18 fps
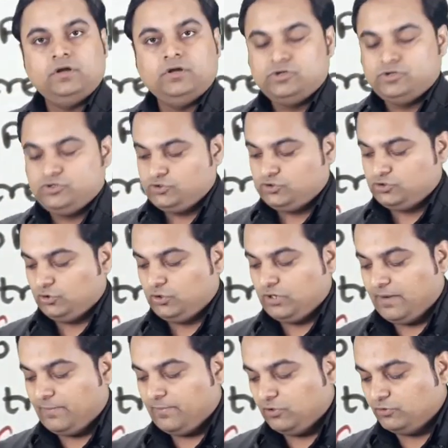So
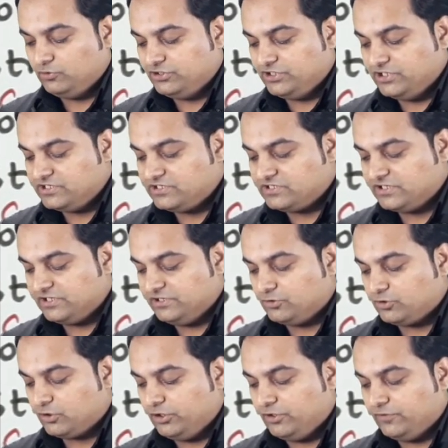about this
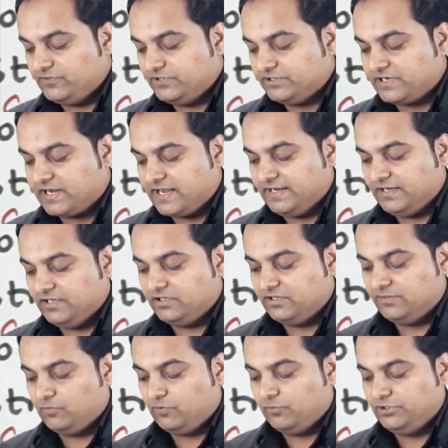centroid of the triangle, the
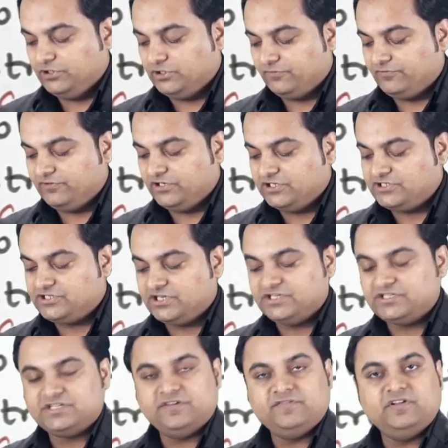moment of inertia
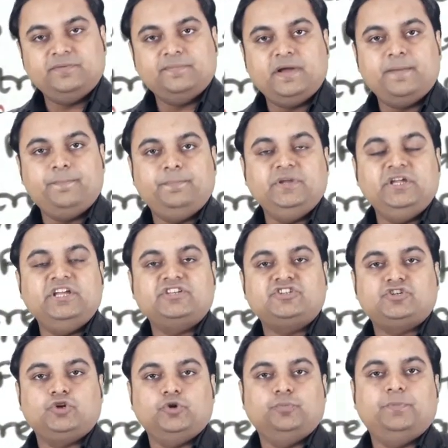is given by
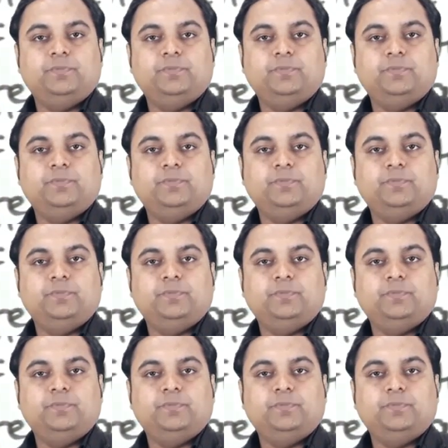bh cube by